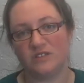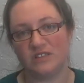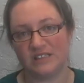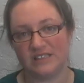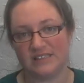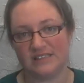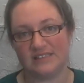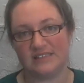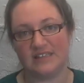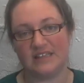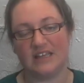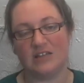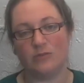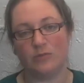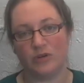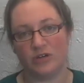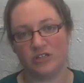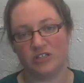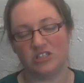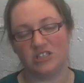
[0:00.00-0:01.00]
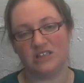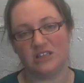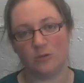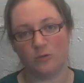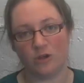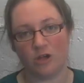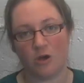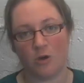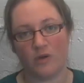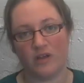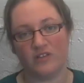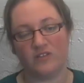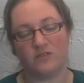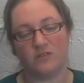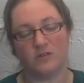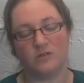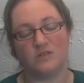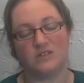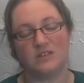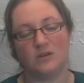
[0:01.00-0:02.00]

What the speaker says: releasing and purging that we're going through.